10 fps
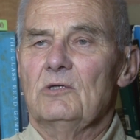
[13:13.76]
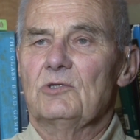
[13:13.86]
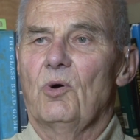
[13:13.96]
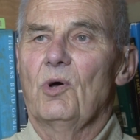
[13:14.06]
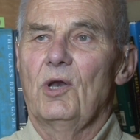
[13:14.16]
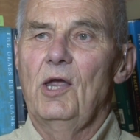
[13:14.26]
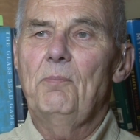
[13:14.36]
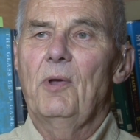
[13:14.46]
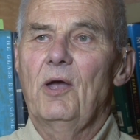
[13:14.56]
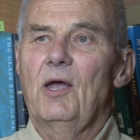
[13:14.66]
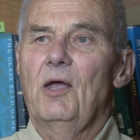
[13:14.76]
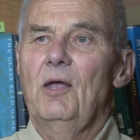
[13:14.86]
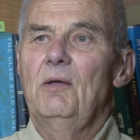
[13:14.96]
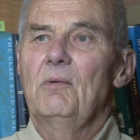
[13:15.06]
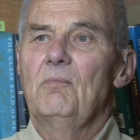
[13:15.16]
So an
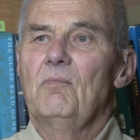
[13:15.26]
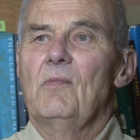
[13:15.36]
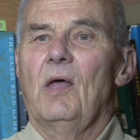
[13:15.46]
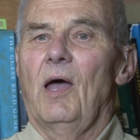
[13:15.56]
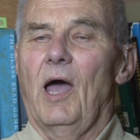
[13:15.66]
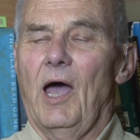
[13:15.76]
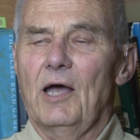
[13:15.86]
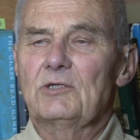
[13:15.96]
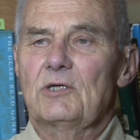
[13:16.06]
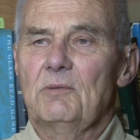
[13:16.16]
EPA asked